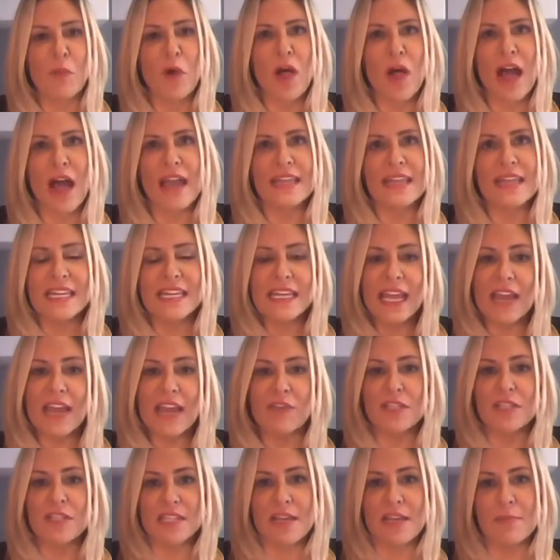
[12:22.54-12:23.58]
Well, I think
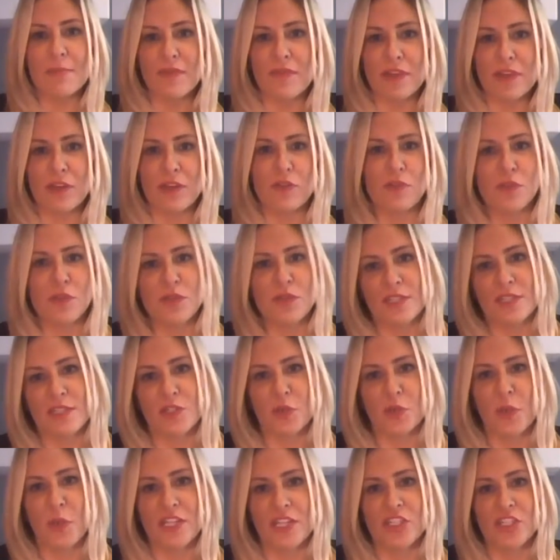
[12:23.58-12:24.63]
every type of interview
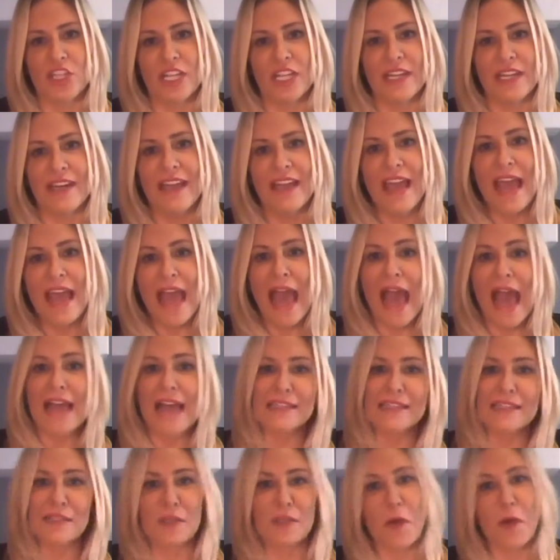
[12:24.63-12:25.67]
situation
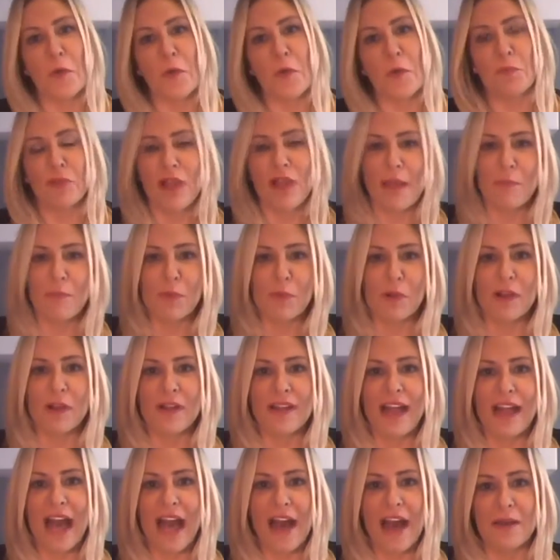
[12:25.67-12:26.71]
has its own prep
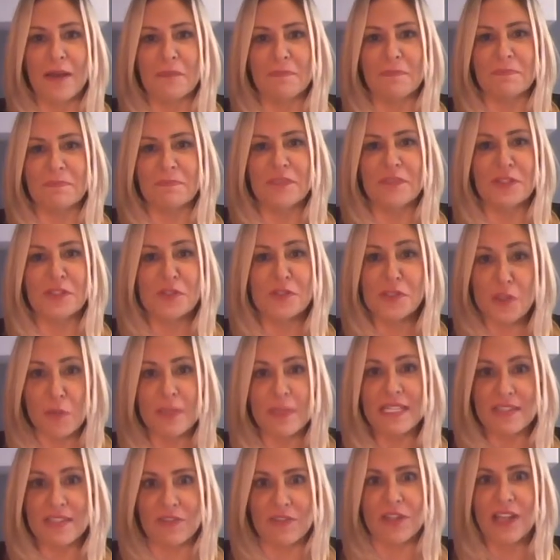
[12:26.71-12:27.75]
work. There's so
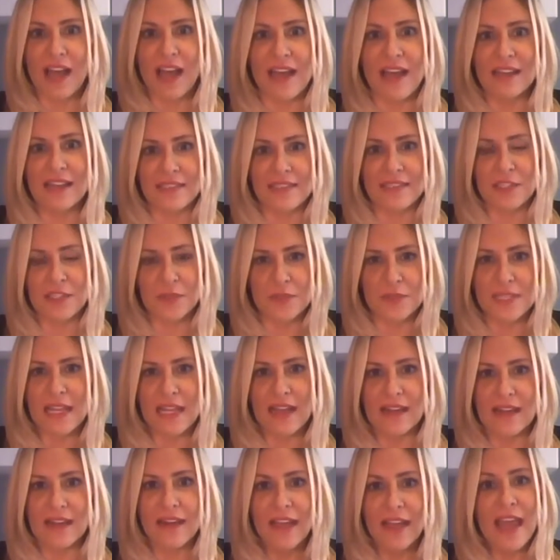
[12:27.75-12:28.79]
many different kinds, like you
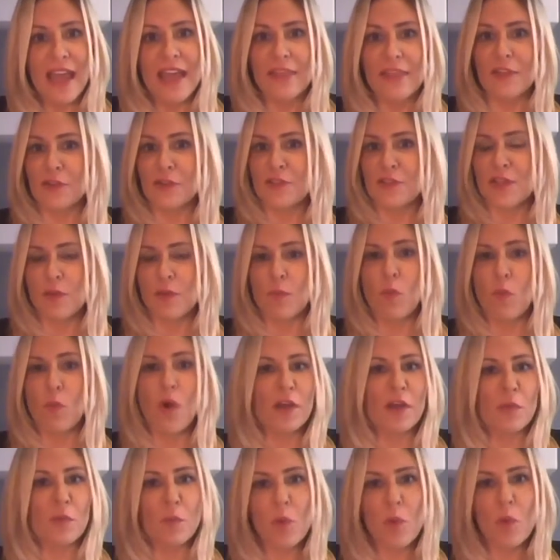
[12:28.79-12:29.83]
said. There's a
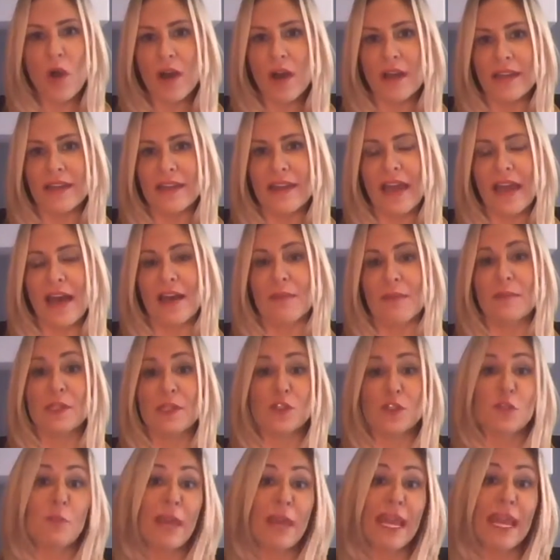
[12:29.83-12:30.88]
one-on-one,
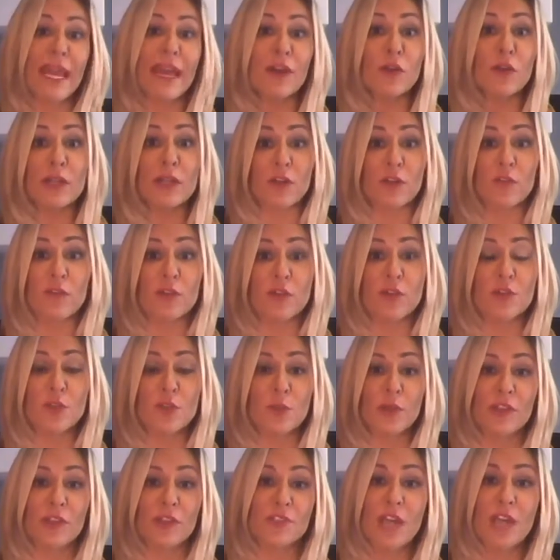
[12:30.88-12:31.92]
there's panel
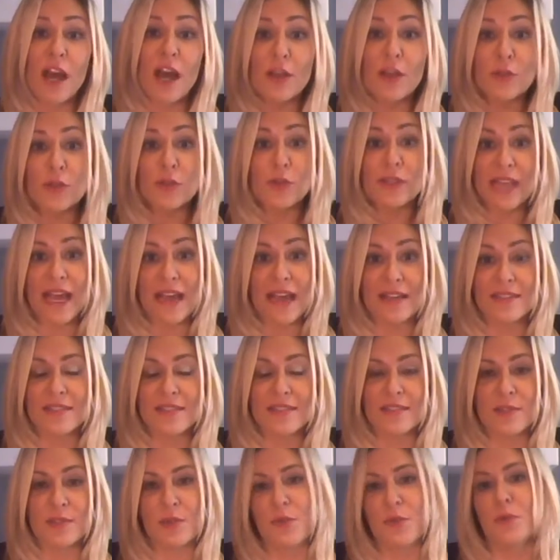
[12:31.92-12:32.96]
interviews where there's other
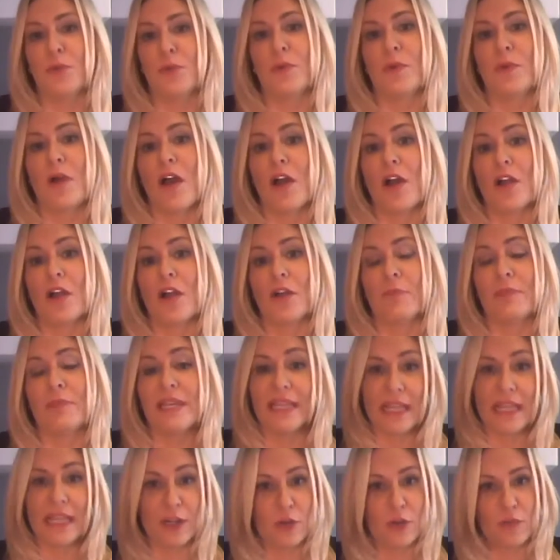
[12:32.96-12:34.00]
guests who are
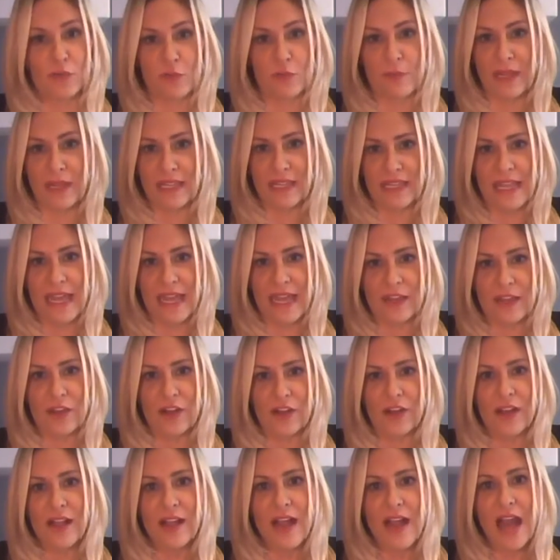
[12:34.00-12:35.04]
being interviewed by the
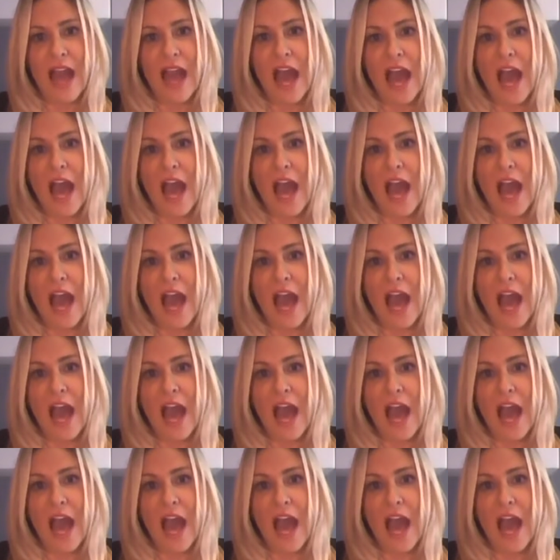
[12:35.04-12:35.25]
anchor.